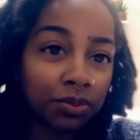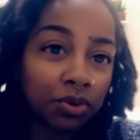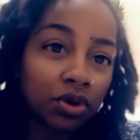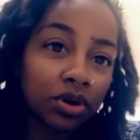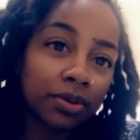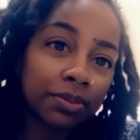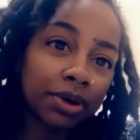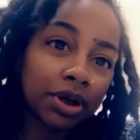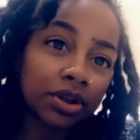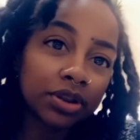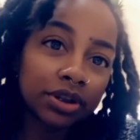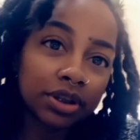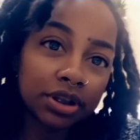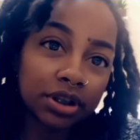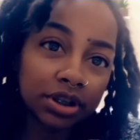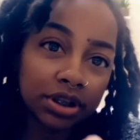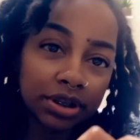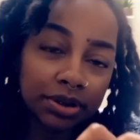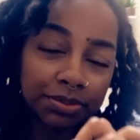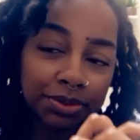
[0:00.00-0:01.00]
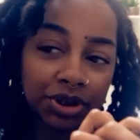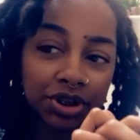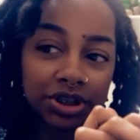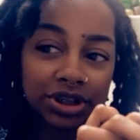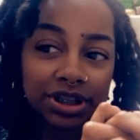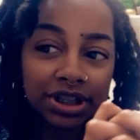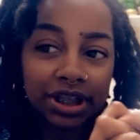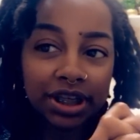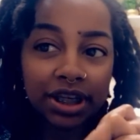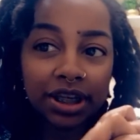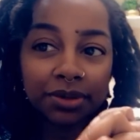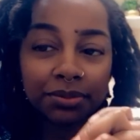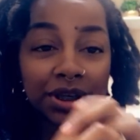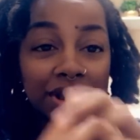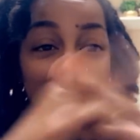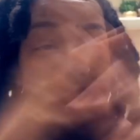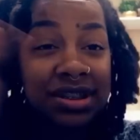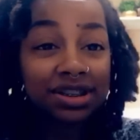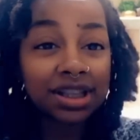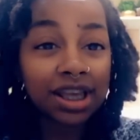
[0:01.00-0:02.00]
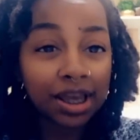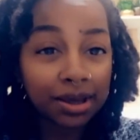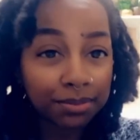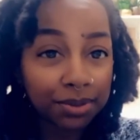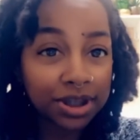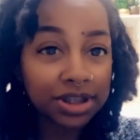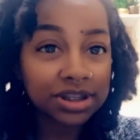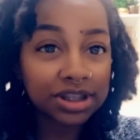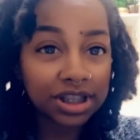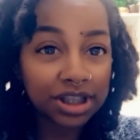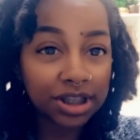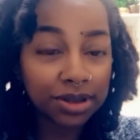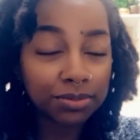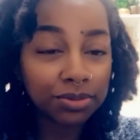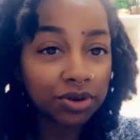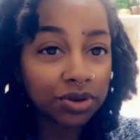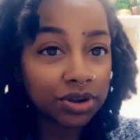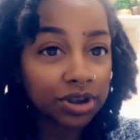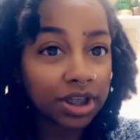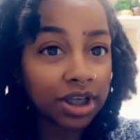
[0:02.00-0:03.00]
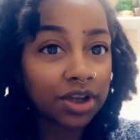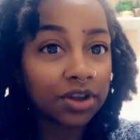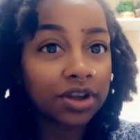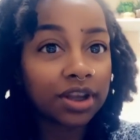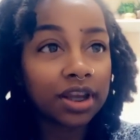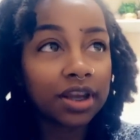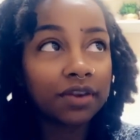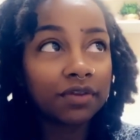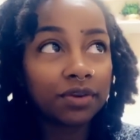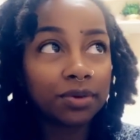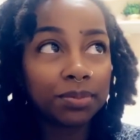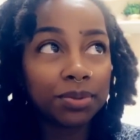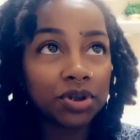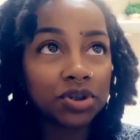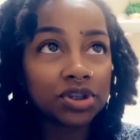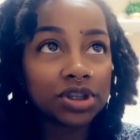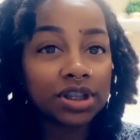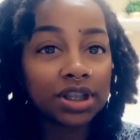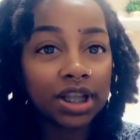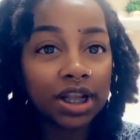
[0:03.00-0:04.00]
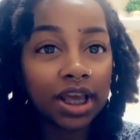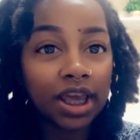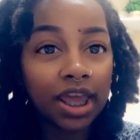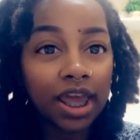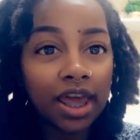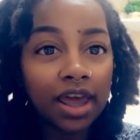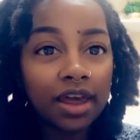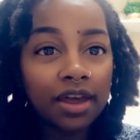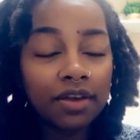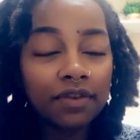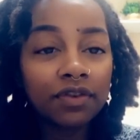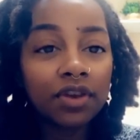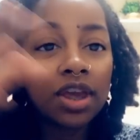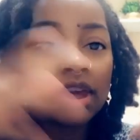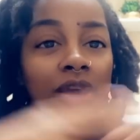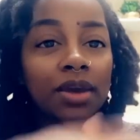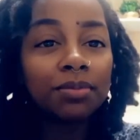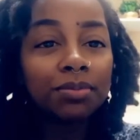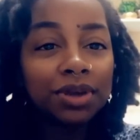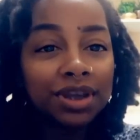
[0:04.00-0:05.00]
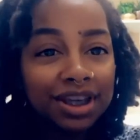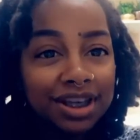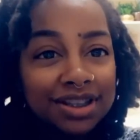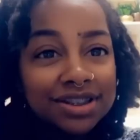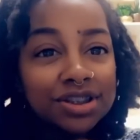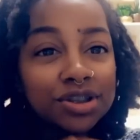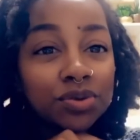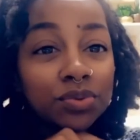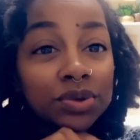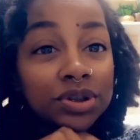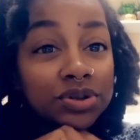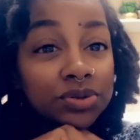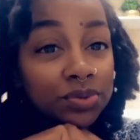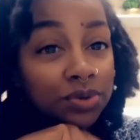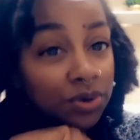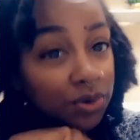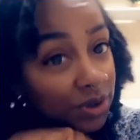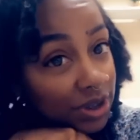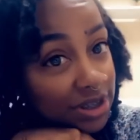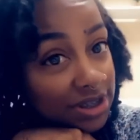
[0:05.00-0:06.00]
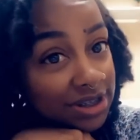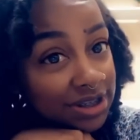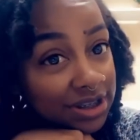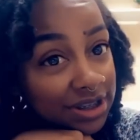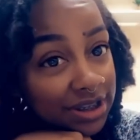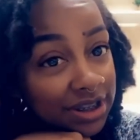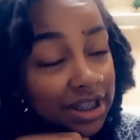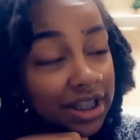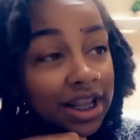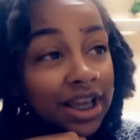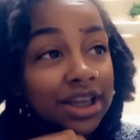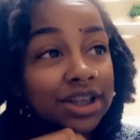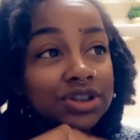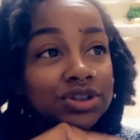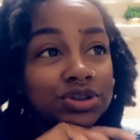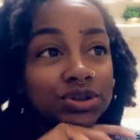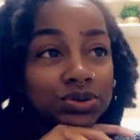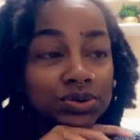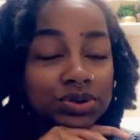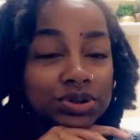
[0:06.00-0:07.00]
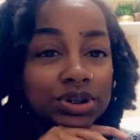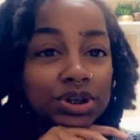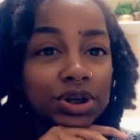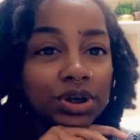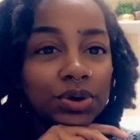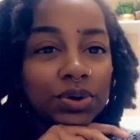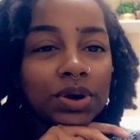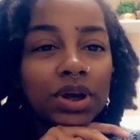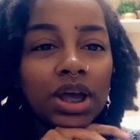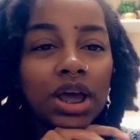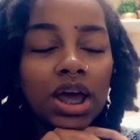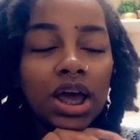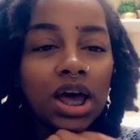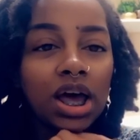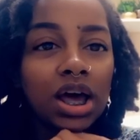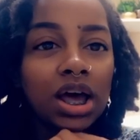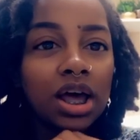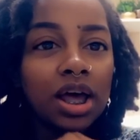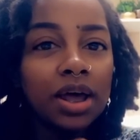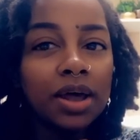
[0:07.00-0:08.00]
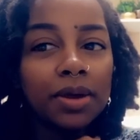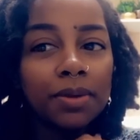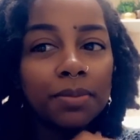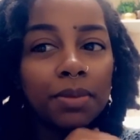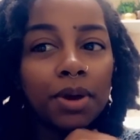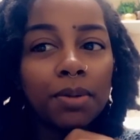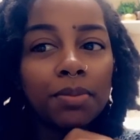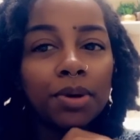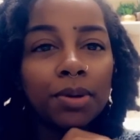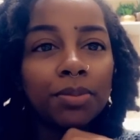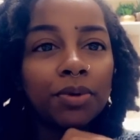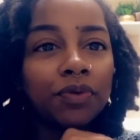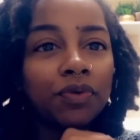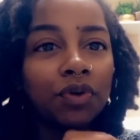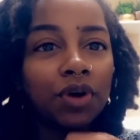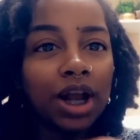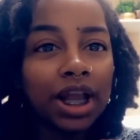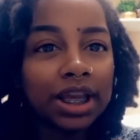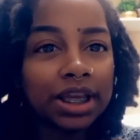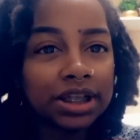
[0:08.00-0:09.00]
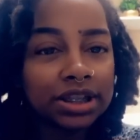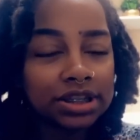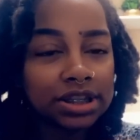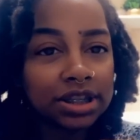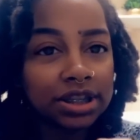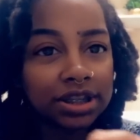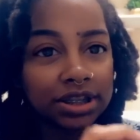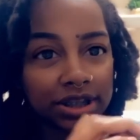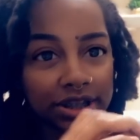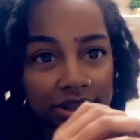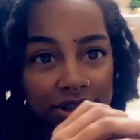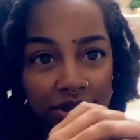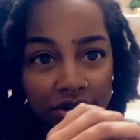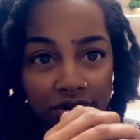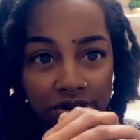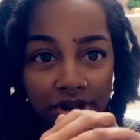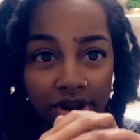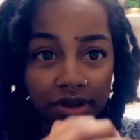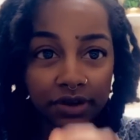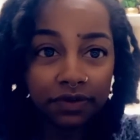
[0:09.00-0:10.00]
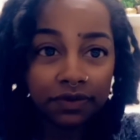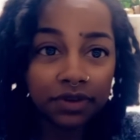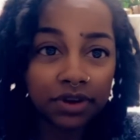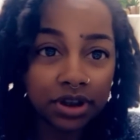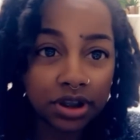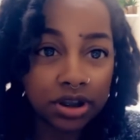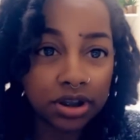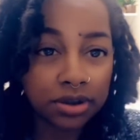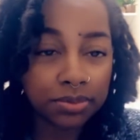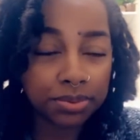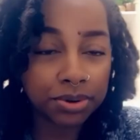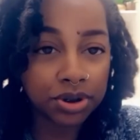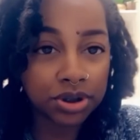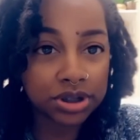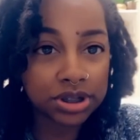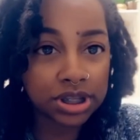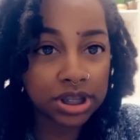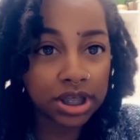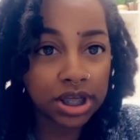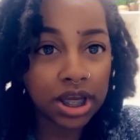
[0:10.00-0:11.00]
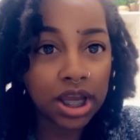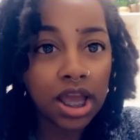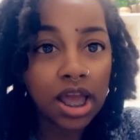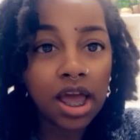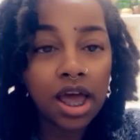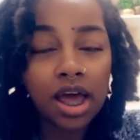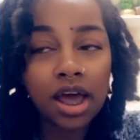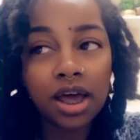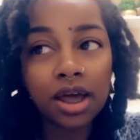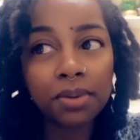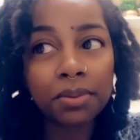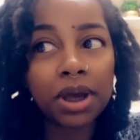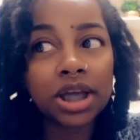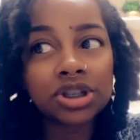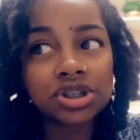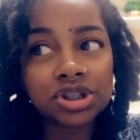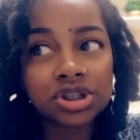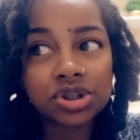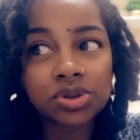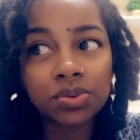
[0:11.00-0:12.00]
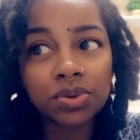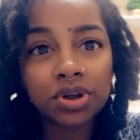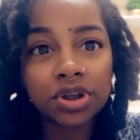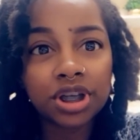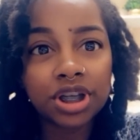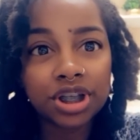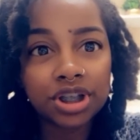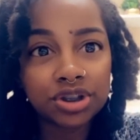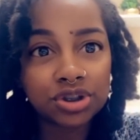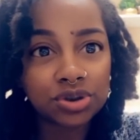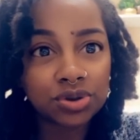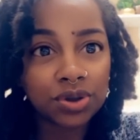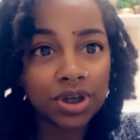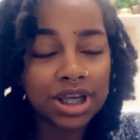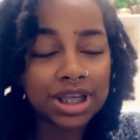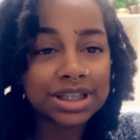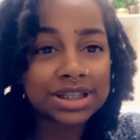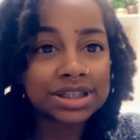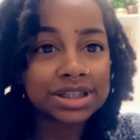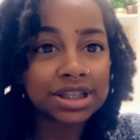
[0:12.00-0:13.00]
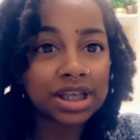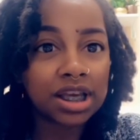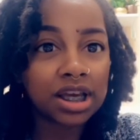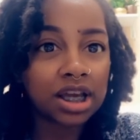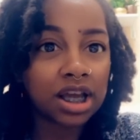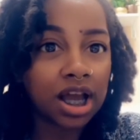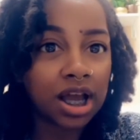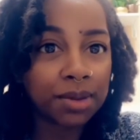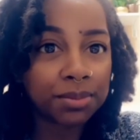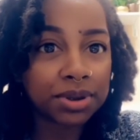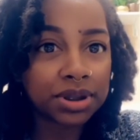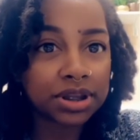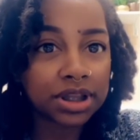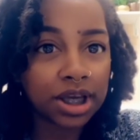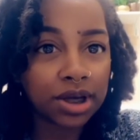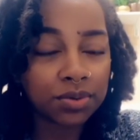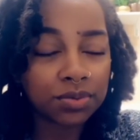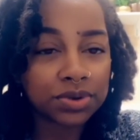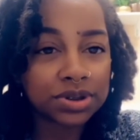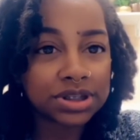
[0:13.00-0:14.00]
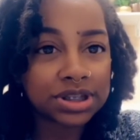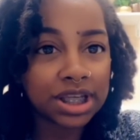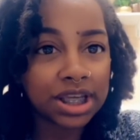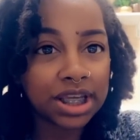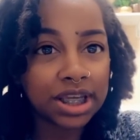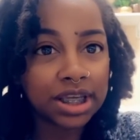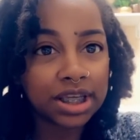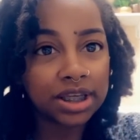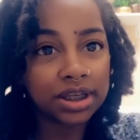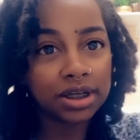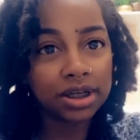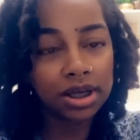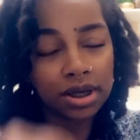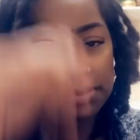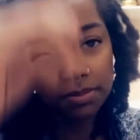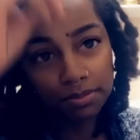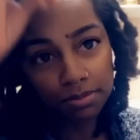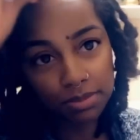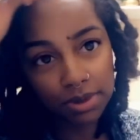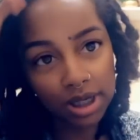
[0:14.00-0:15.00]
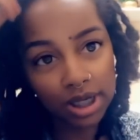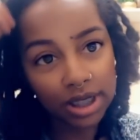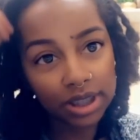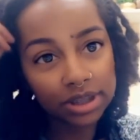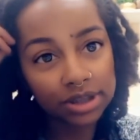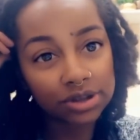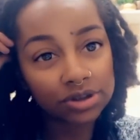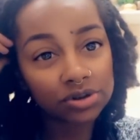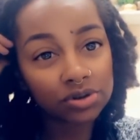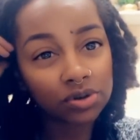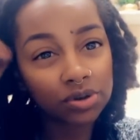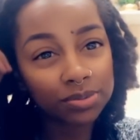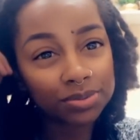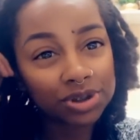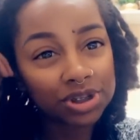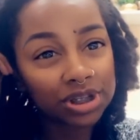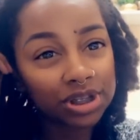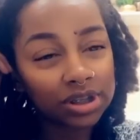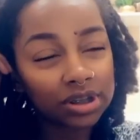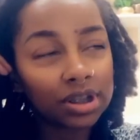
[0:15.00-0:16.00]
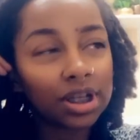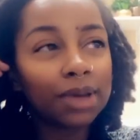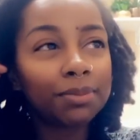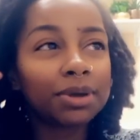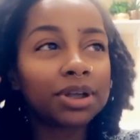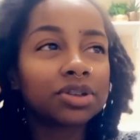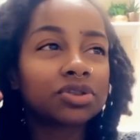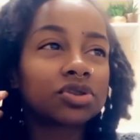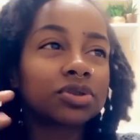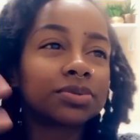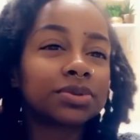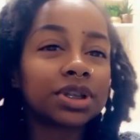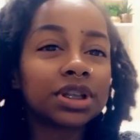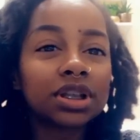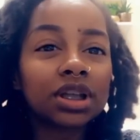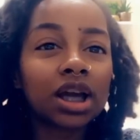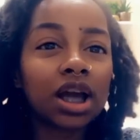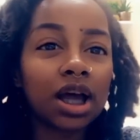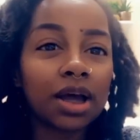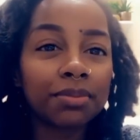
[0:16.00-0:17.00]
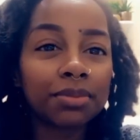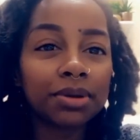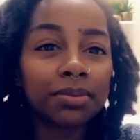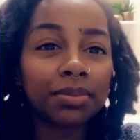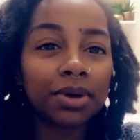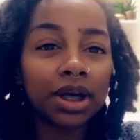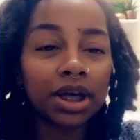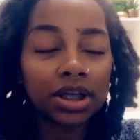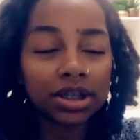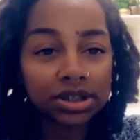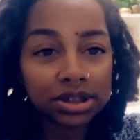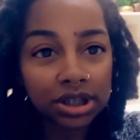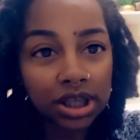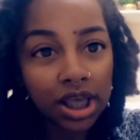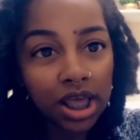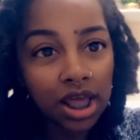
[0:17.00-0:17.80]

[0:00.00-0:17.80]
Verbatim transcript: more about the hood piercing, because I basically broke down every piercing that I have because it was requested that I do so. Um but before I get into the details of the hood piercing, um I just want to address a comment that was in my description, not my description, in the comment box.